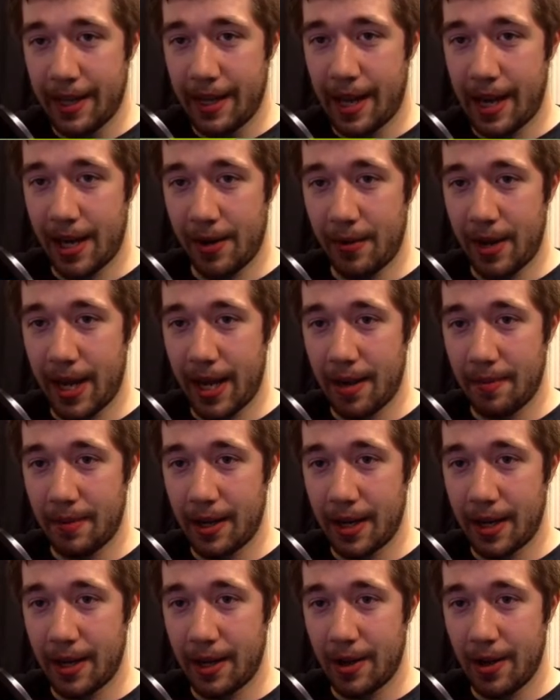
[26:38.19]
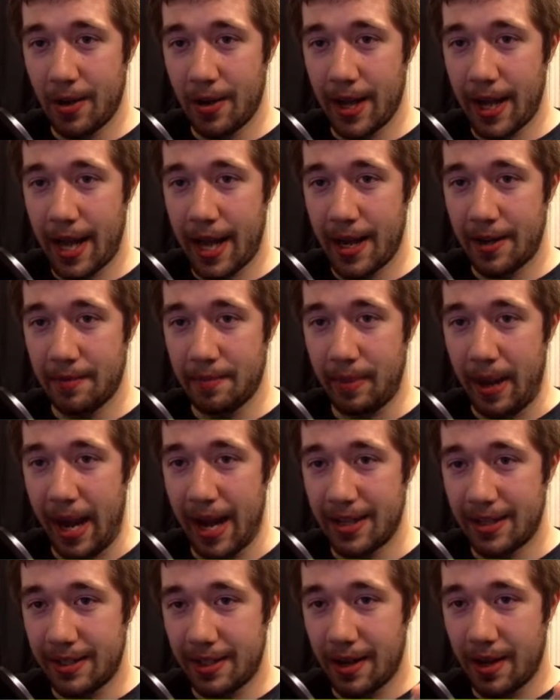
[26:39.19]
Anyway, I'm gonna go ahead and
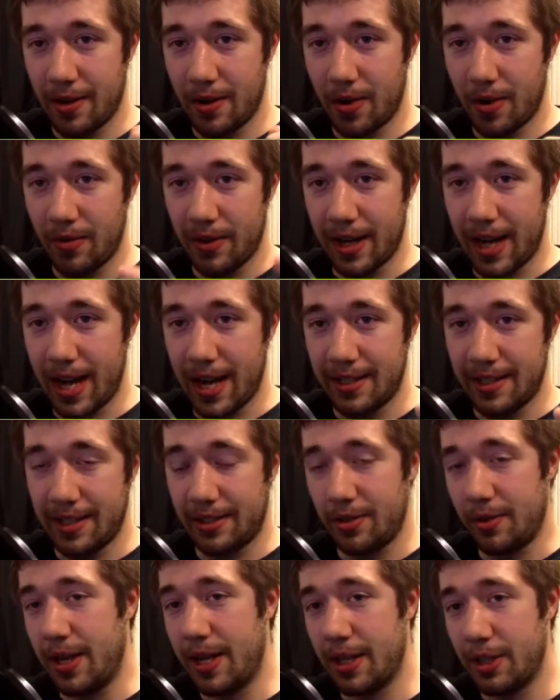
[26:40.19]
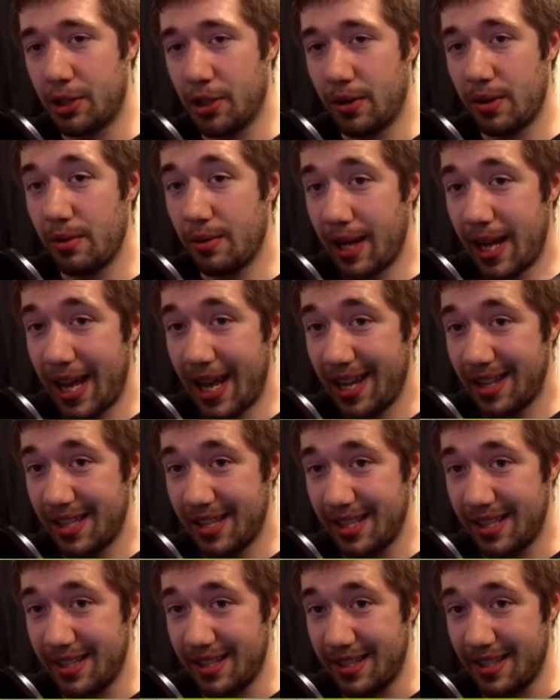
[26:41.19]
pass you on over to Isaac so he can show you
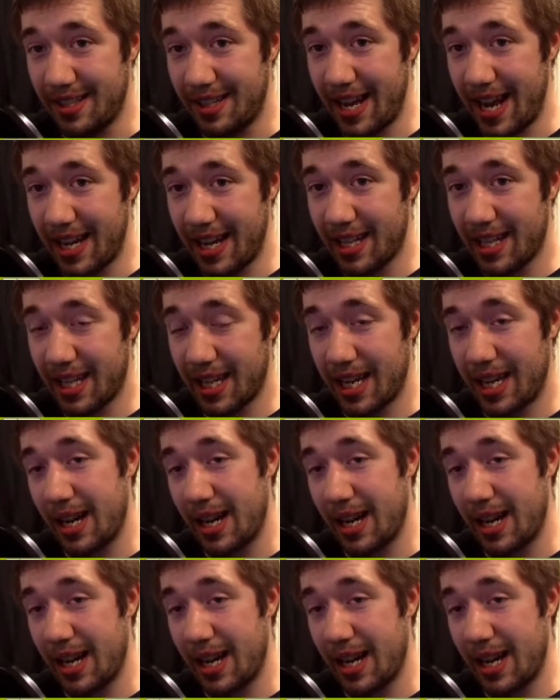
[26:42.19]
his deck,